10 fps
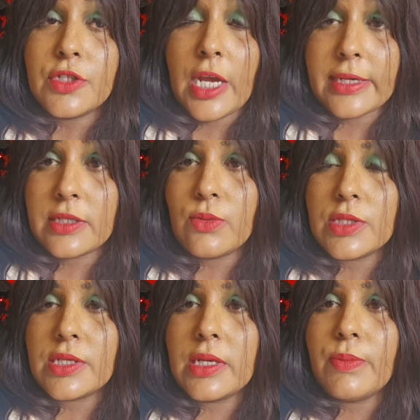Jack D
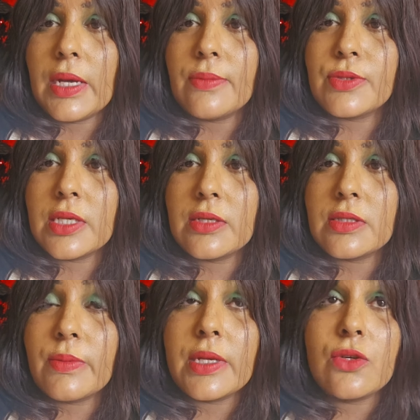was sleeping
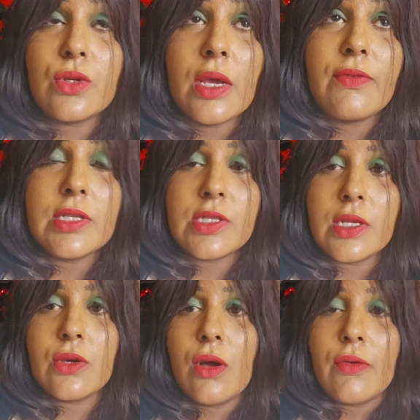upstairs. When he could have
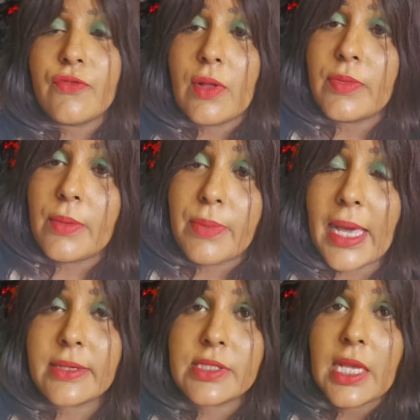easily gone from the
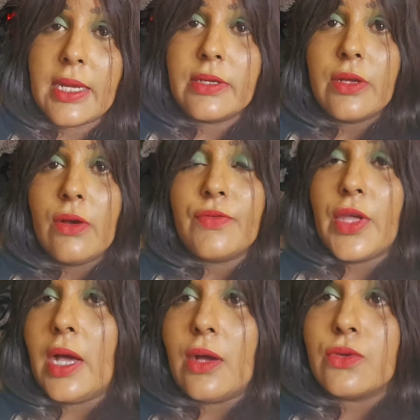back side of
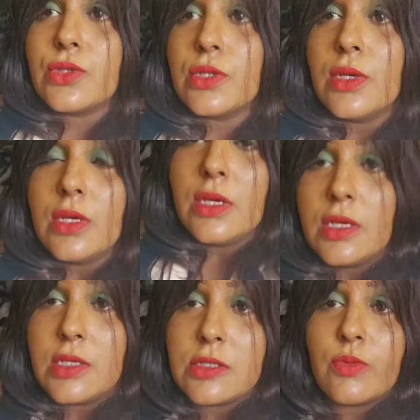the house,
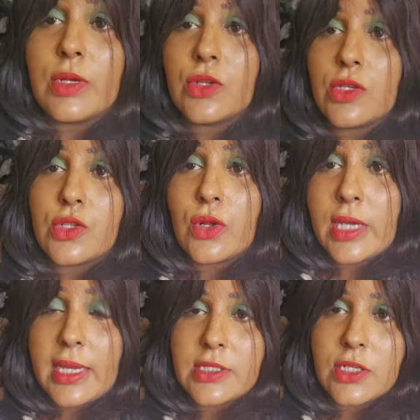his window is
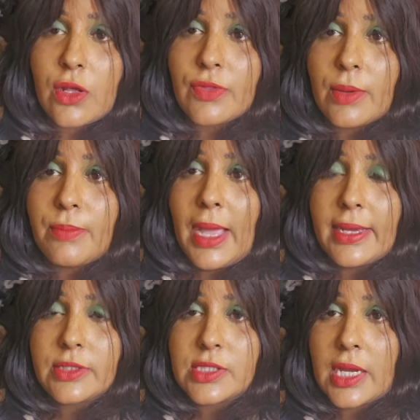located on the
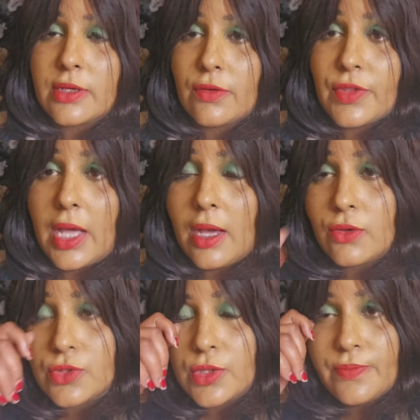back side of the
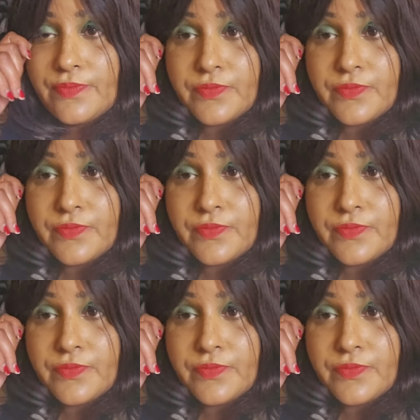house.